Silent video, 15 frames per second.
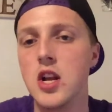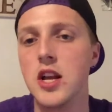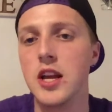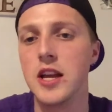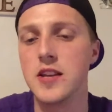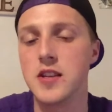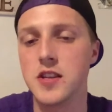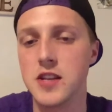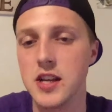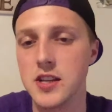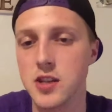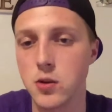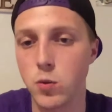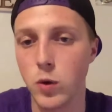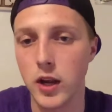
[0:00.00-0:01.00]
He's a
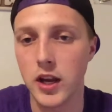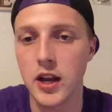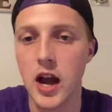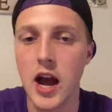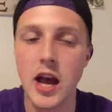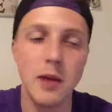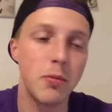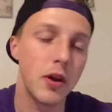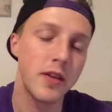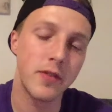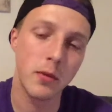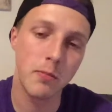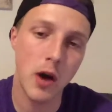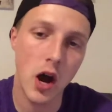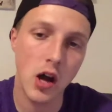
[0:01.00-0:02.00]
decent wing guy. He played for
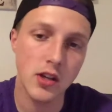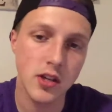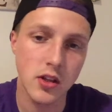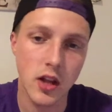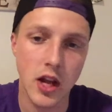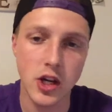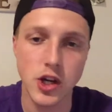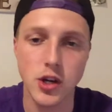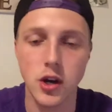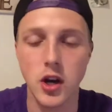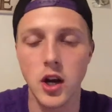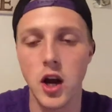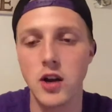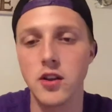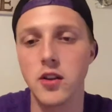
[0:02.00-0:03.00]
Boston last year. He
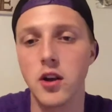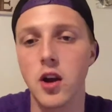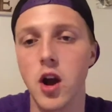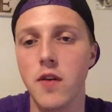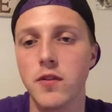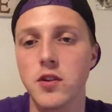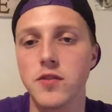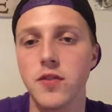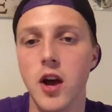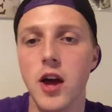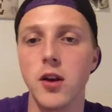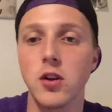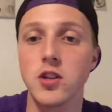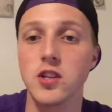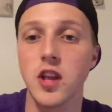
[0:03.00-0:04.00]
got to the conference
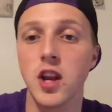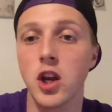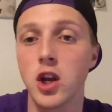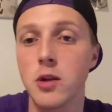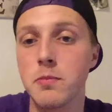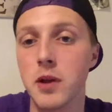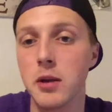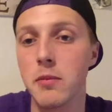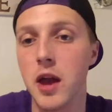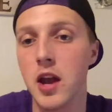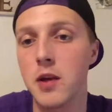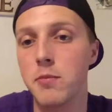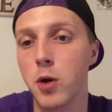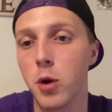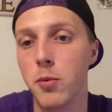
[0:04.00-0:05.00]
finals. And then a good big man
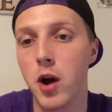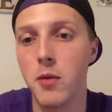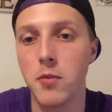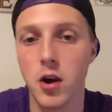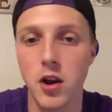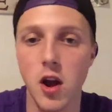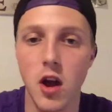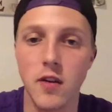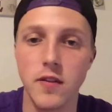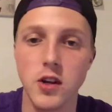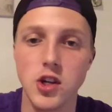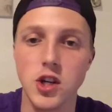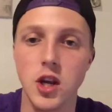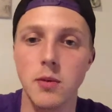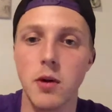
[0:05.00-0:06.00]
in Boban Marjanovic
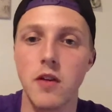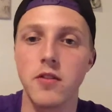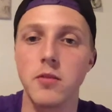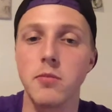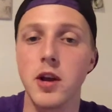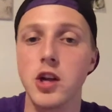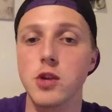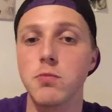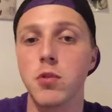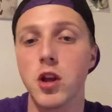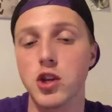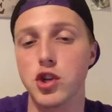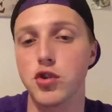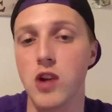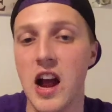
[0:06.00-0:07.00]
to come off the bench,
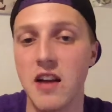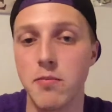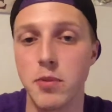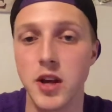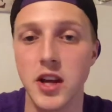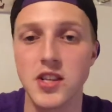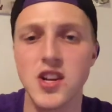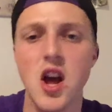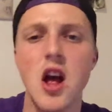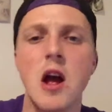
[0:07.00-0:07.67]
plus draft picks.